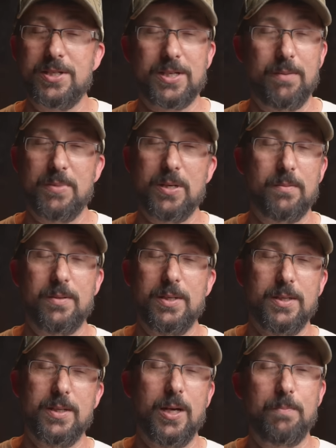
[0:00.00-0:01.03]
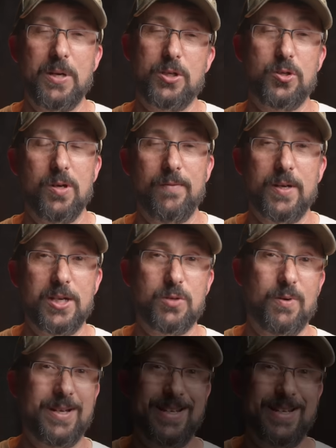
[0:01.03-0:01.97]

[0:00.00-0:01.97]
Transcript: he sent me a picture of a nice one